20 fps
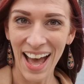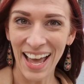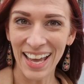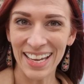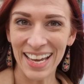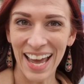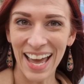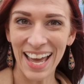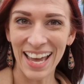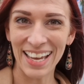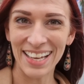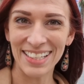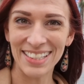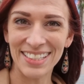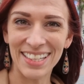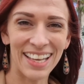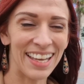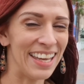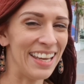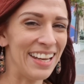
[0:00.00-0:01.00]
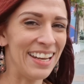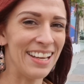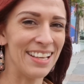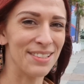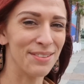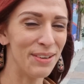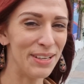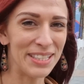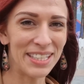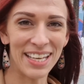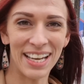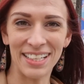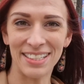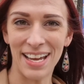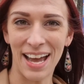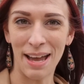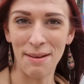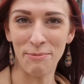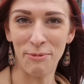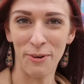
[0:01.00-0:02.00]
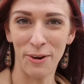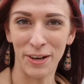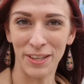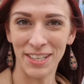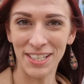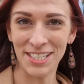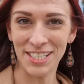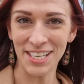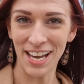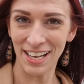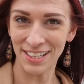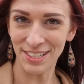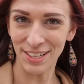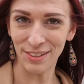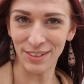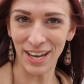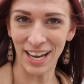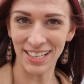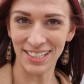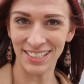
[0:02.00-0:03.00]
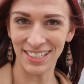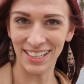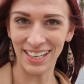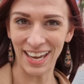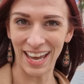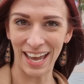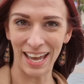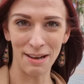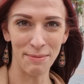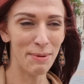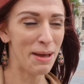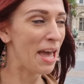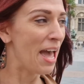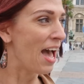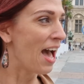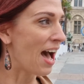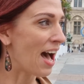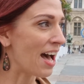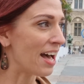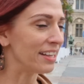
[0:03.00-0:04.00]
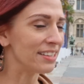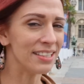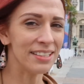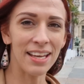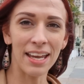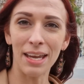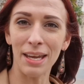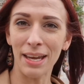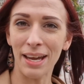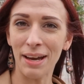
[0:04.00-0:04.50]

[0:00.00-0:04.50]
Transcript: Hi guys, it is once again time for the Chateau guessing game. Today